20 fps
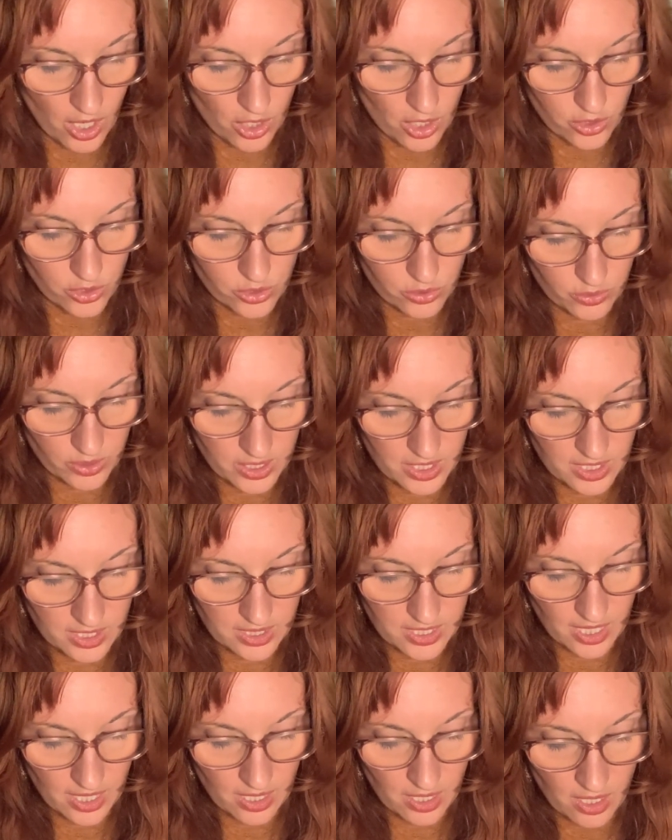joining
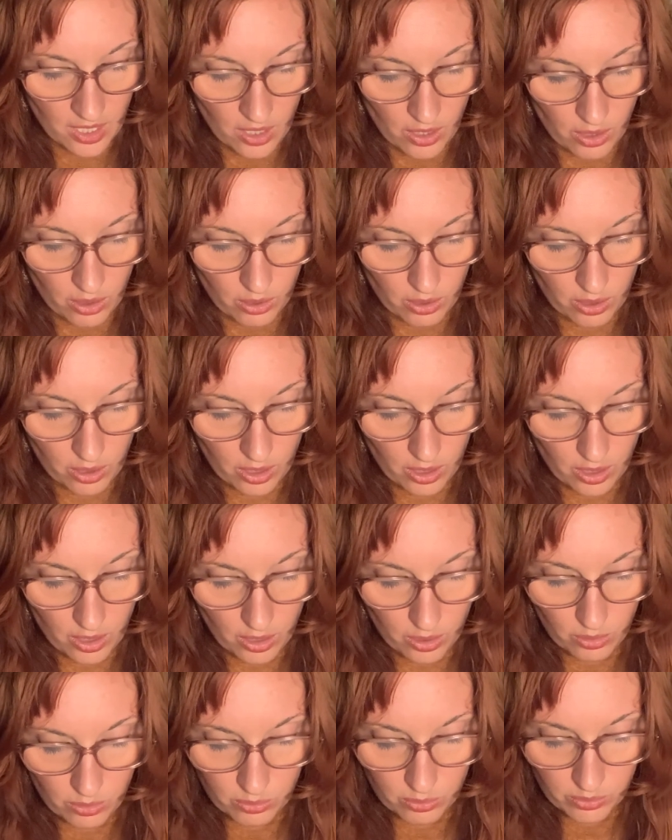their
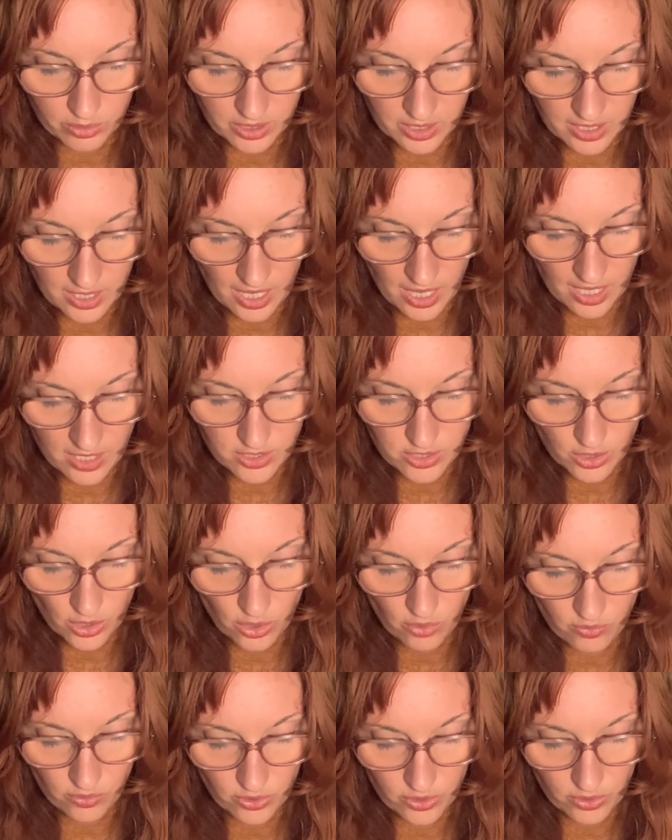horny hands
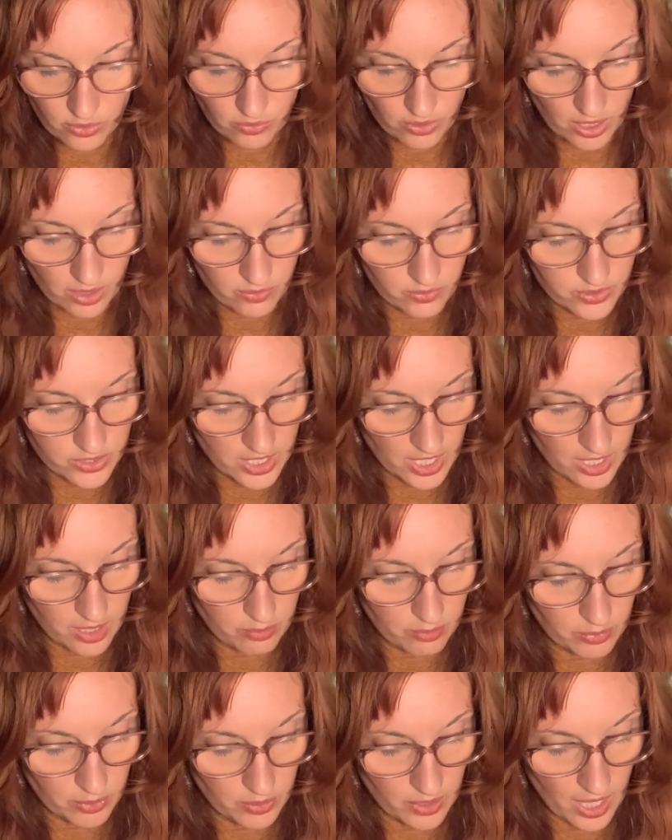over the rough
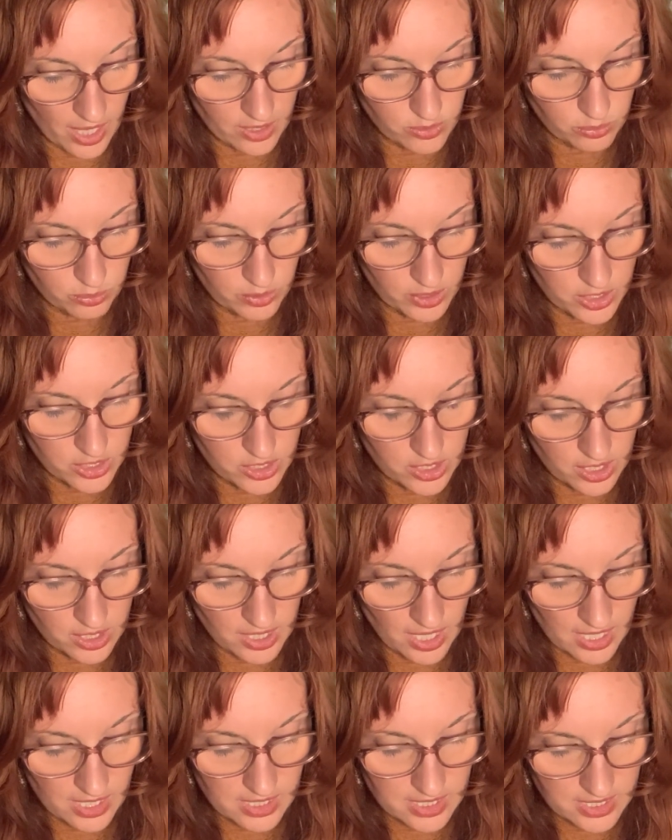table at which
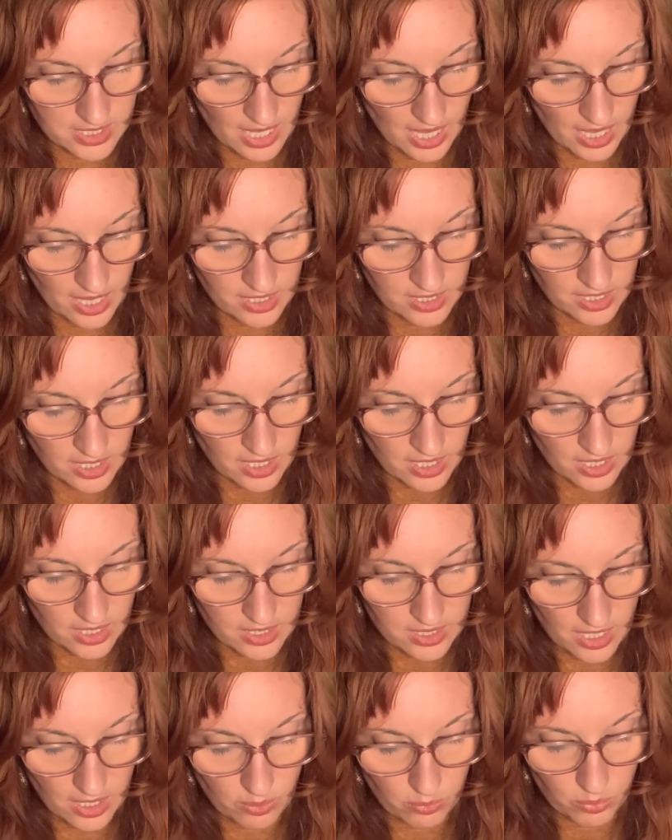they sat.
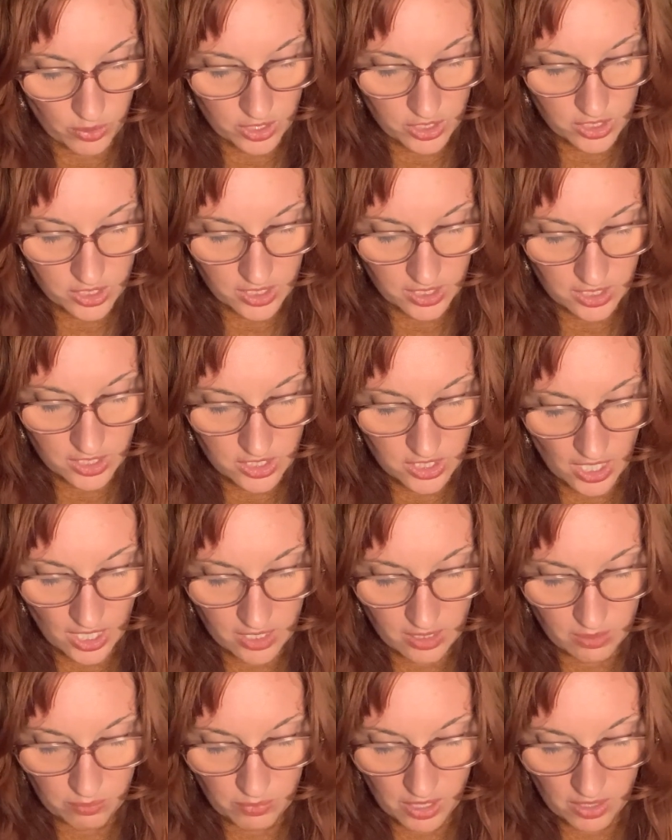They wished each
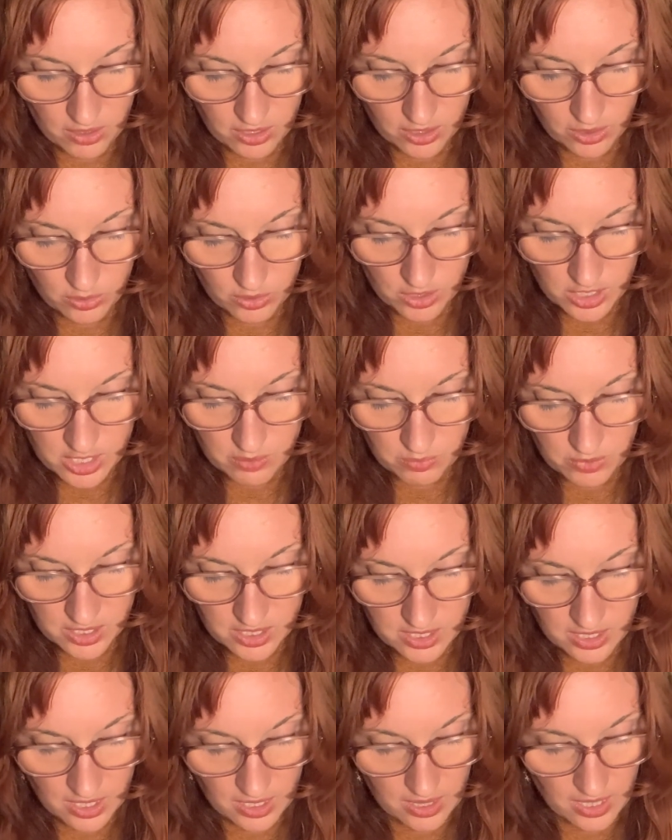other Merry
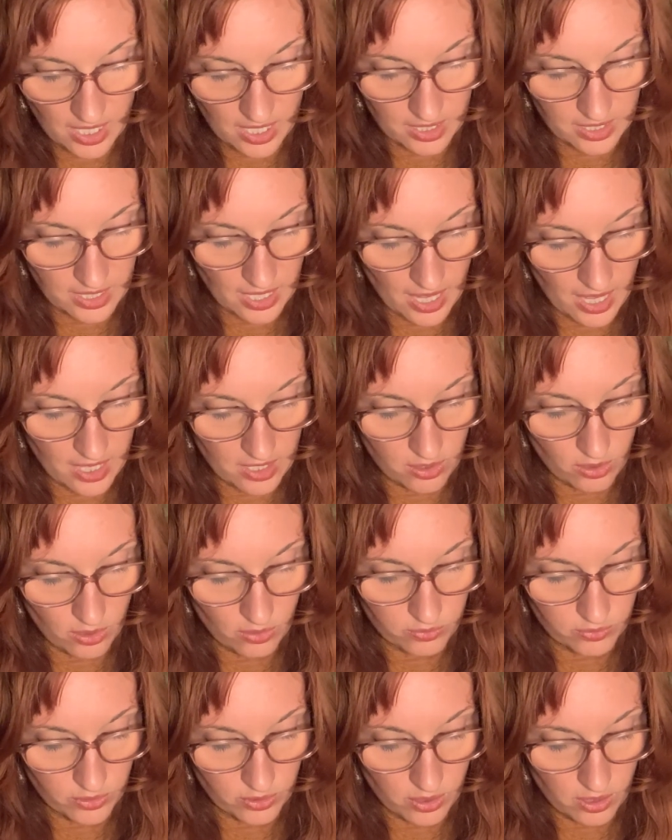Christmas in their can
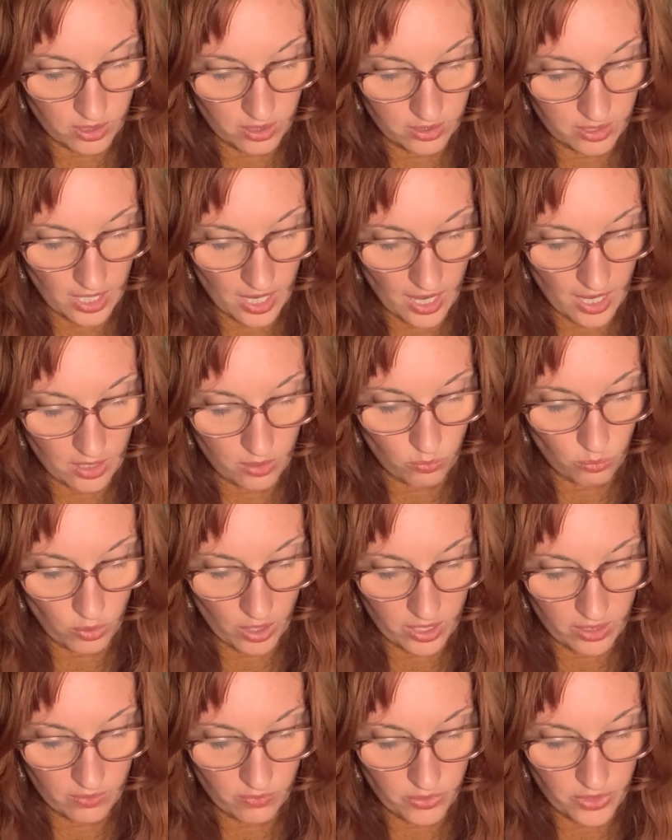of grog, and
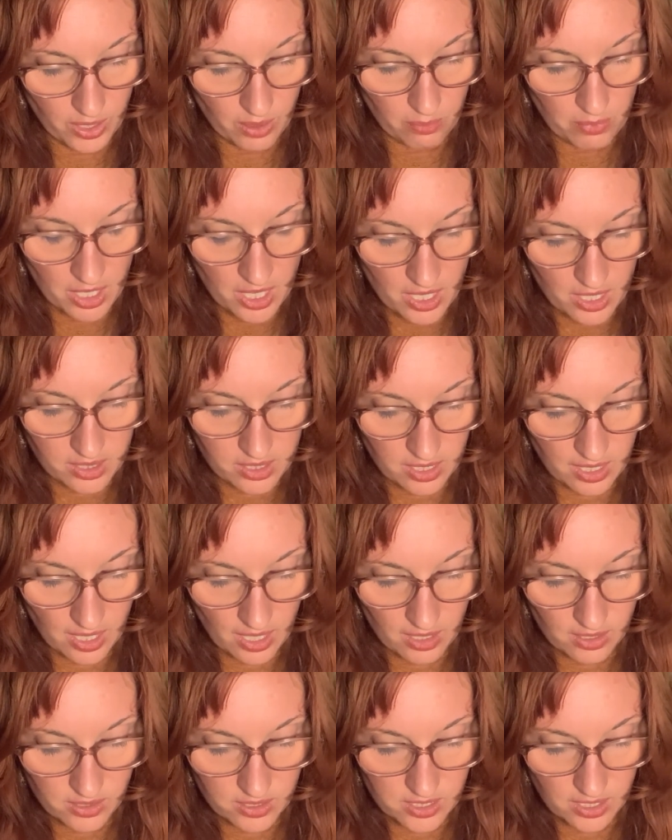one of them, the
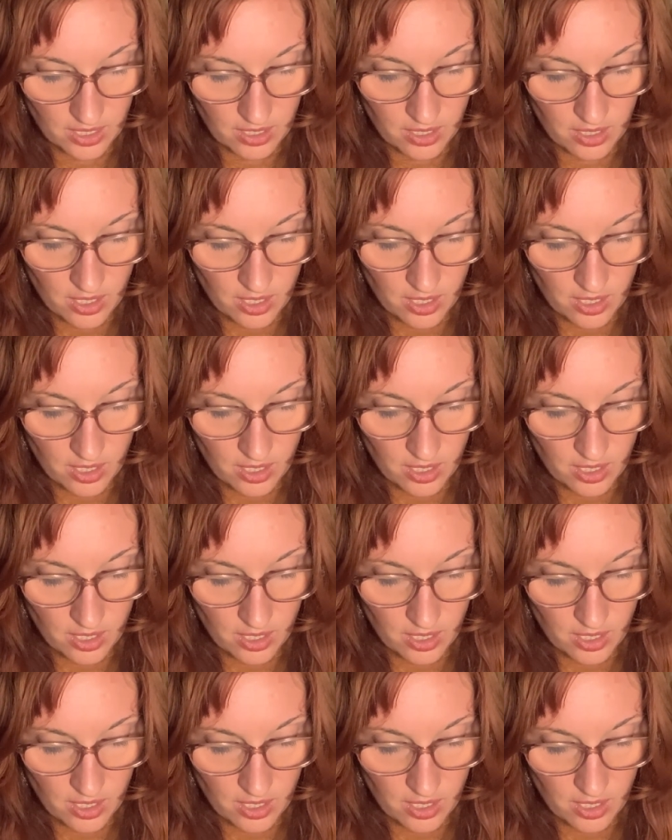elder,